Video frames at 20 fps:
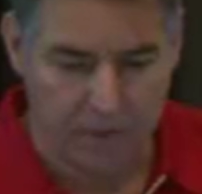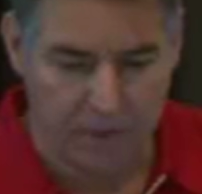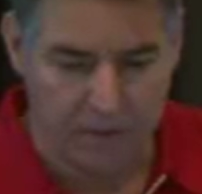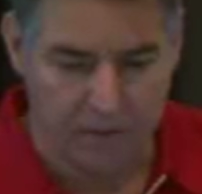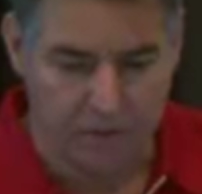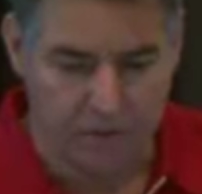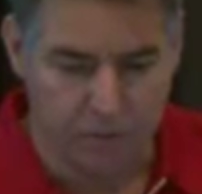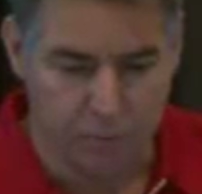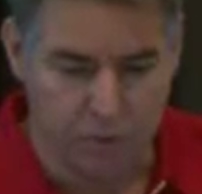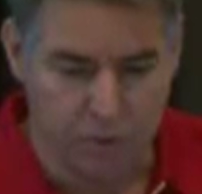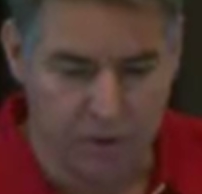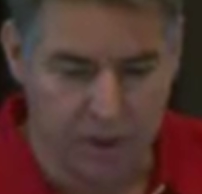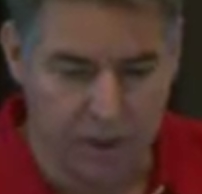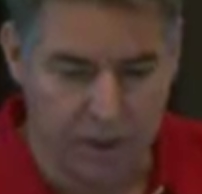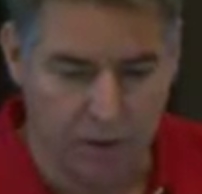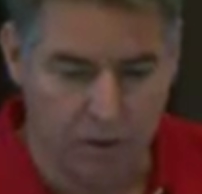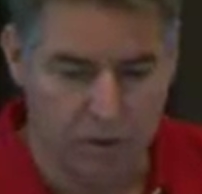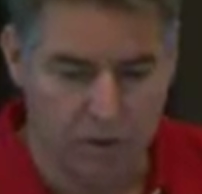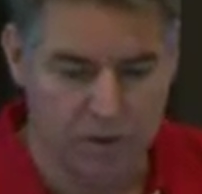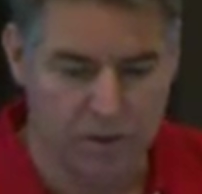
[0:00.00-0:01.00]
let's just move that
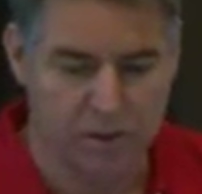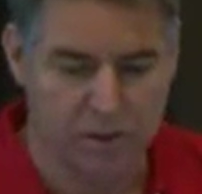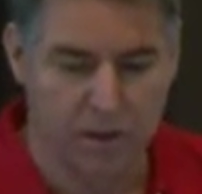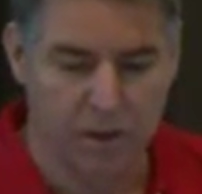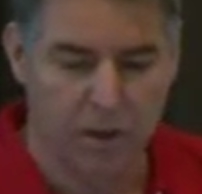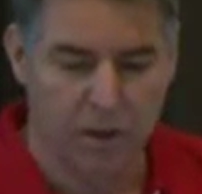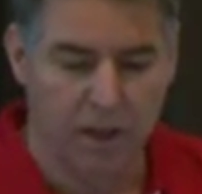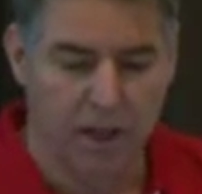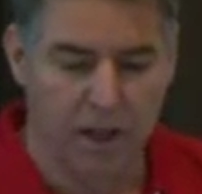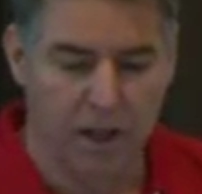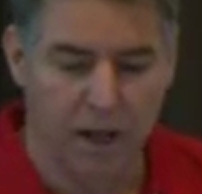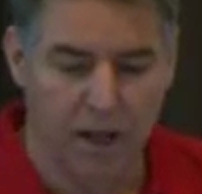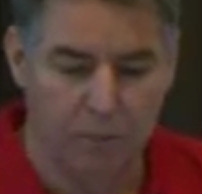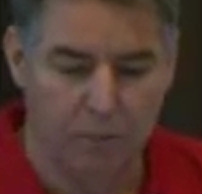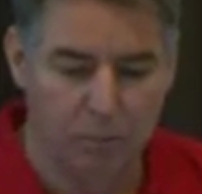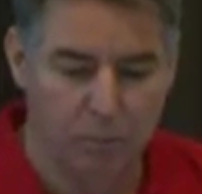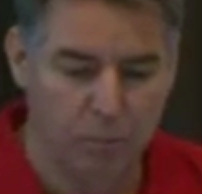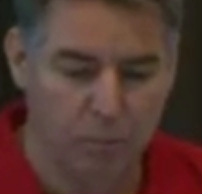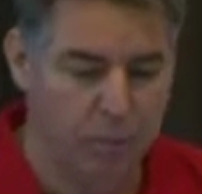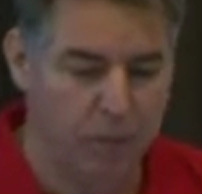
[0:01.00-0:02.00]
across,
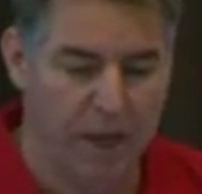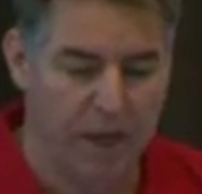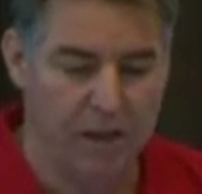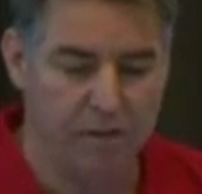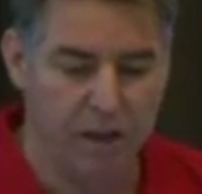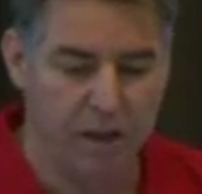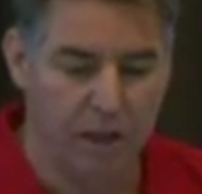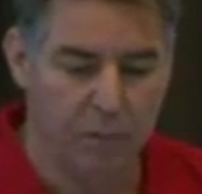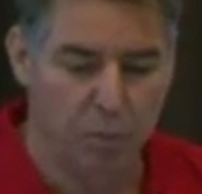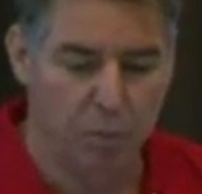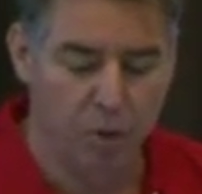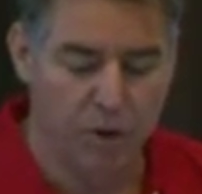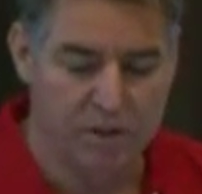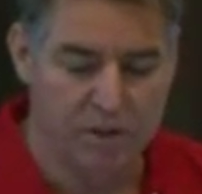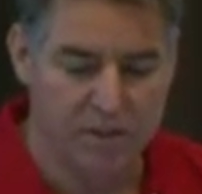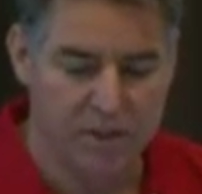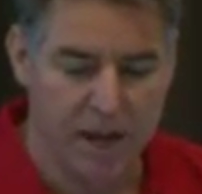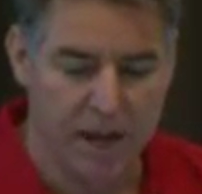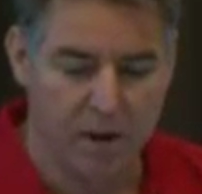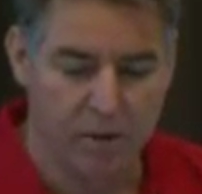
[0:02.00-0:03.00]
anything in point
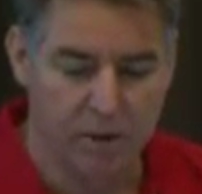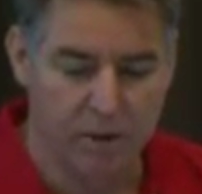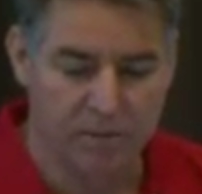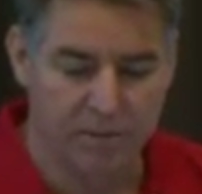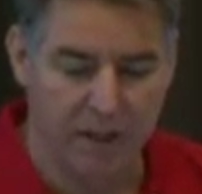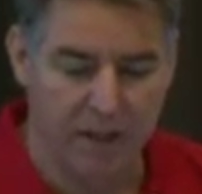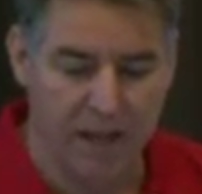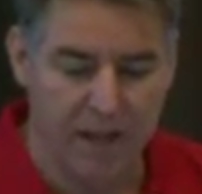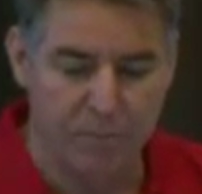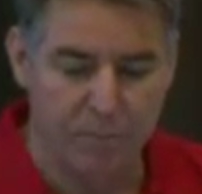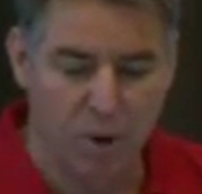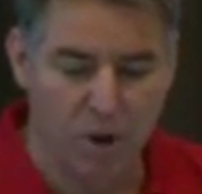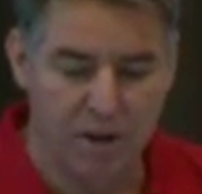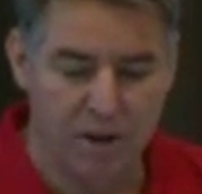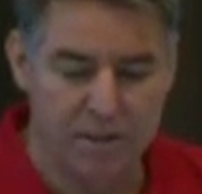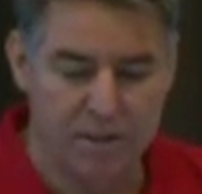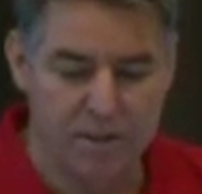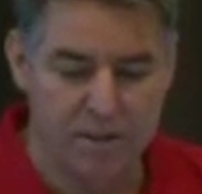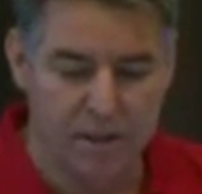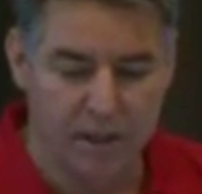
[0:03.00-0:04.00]
of sale that's for
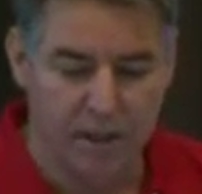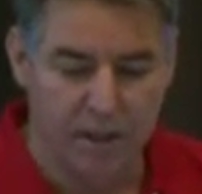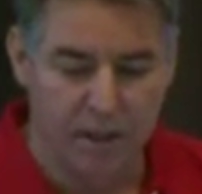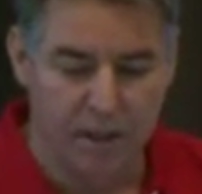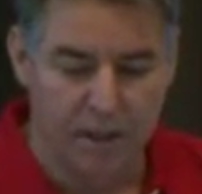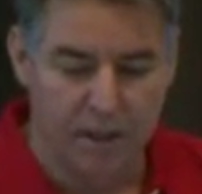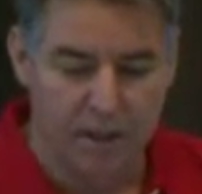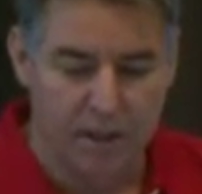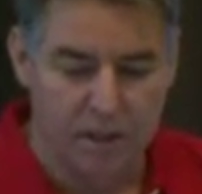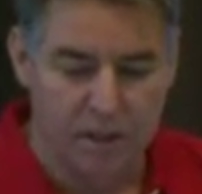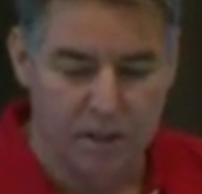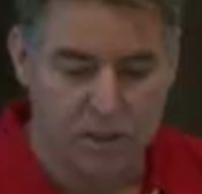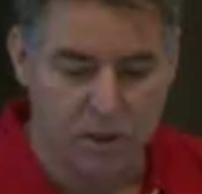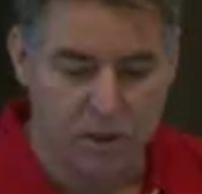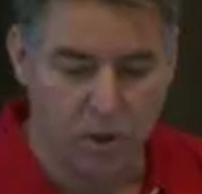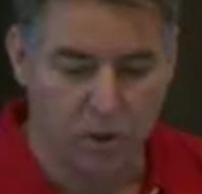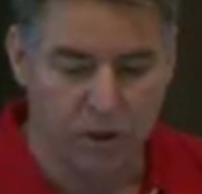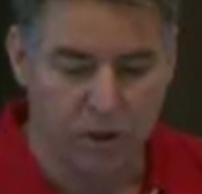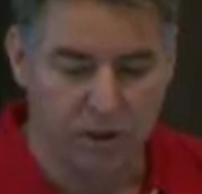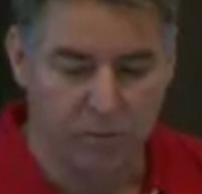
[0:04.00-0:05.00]
lay-bys,
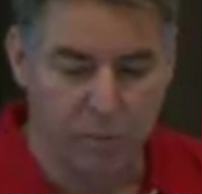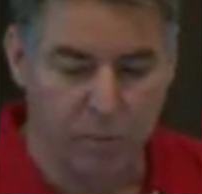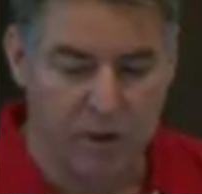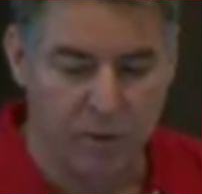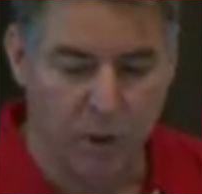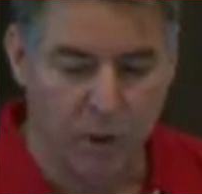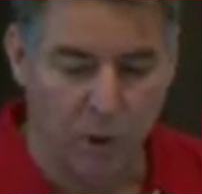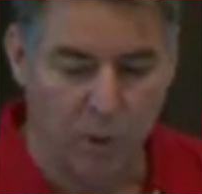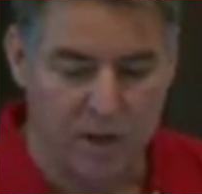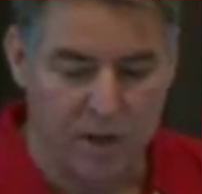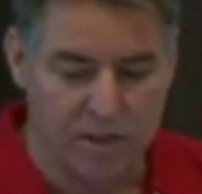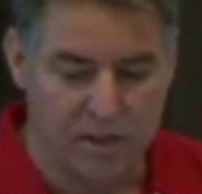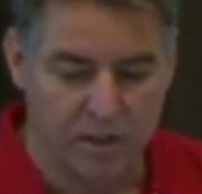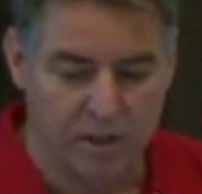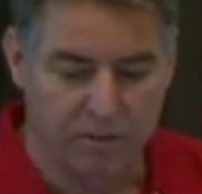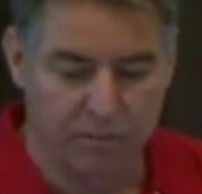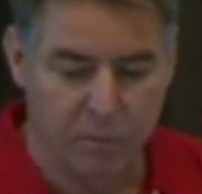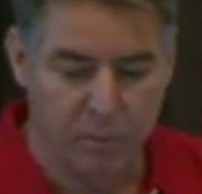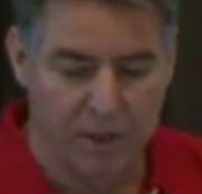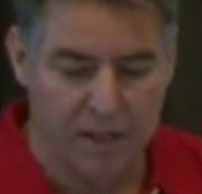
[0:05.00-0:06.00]
stock that's been requested
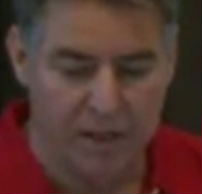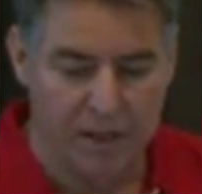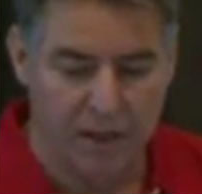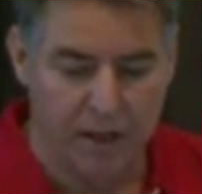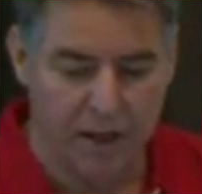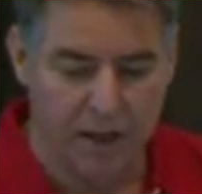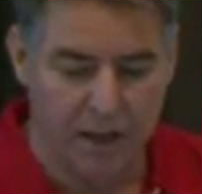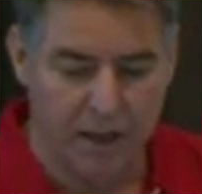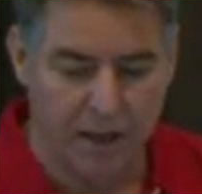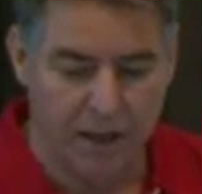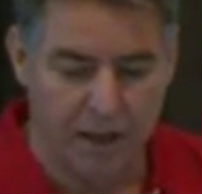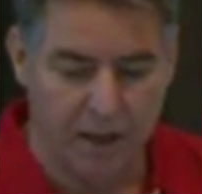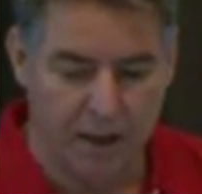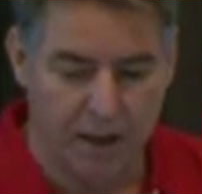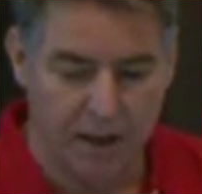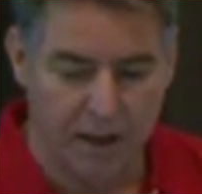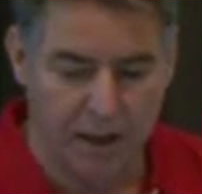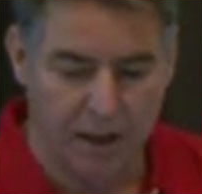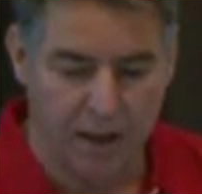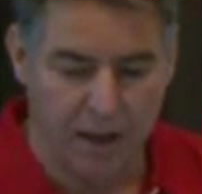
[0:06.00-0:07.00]
of me,
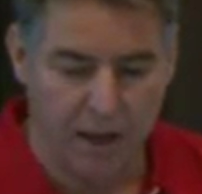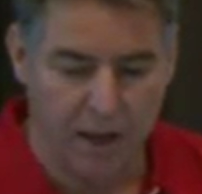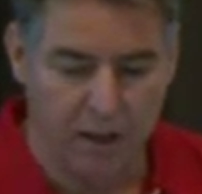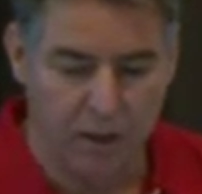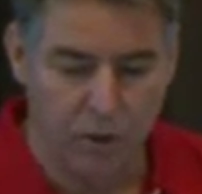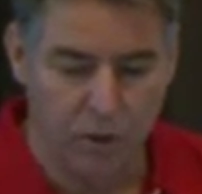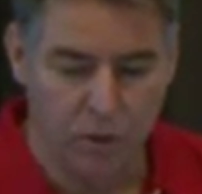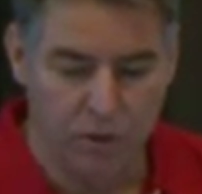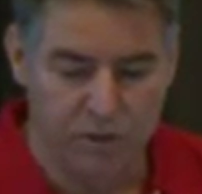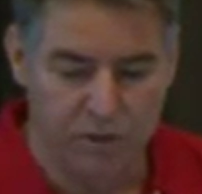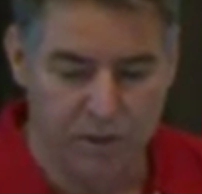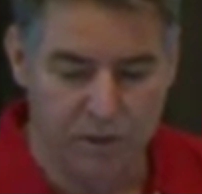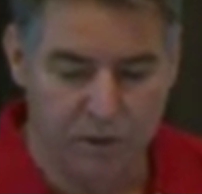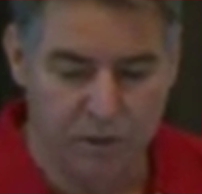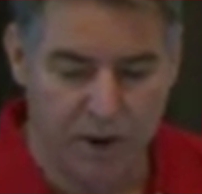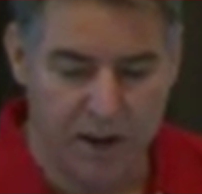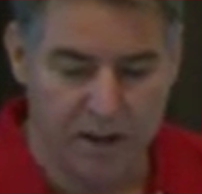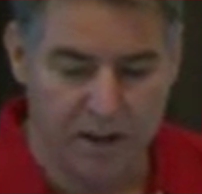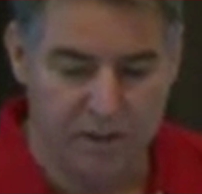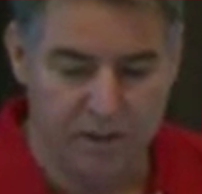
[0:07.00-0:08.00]
and goods in
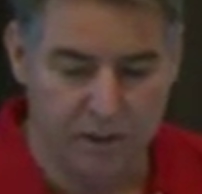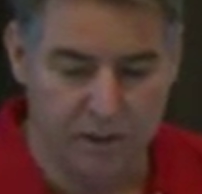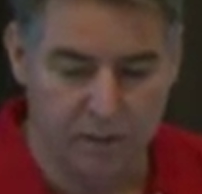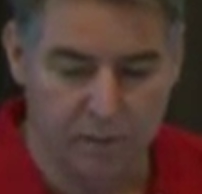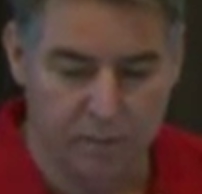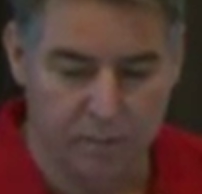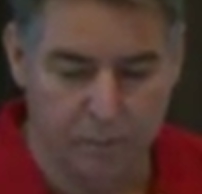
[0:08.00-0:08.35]
transit.